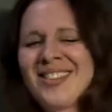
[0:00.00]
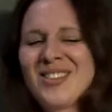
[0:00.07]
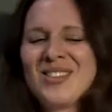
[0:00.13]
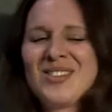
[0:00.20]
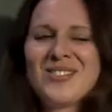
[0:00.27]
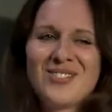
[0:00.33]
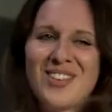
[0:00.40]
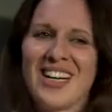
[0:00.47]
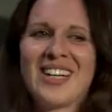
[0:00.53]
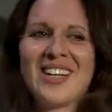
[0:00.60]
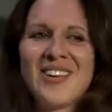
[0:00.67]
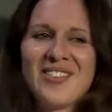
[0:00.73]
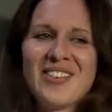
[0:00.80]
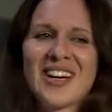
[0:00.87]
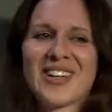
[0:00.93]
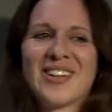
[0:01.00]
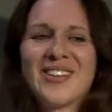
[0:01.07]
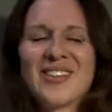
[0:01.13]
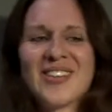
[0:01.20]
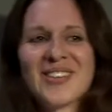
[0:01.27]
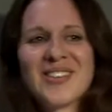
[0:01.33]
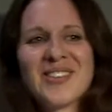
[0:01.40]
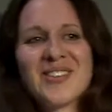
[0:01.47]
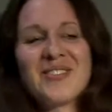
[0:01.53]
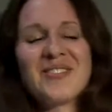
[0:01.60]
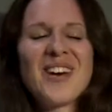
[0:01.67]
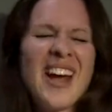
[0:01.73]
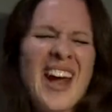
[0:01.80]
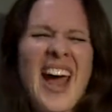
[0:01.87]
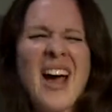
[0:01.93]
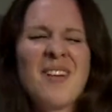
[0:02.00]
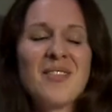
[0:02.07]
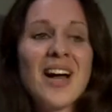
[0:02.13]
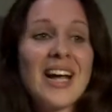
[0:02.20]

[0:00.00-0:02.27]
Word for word: should really not very cool at all, but I am.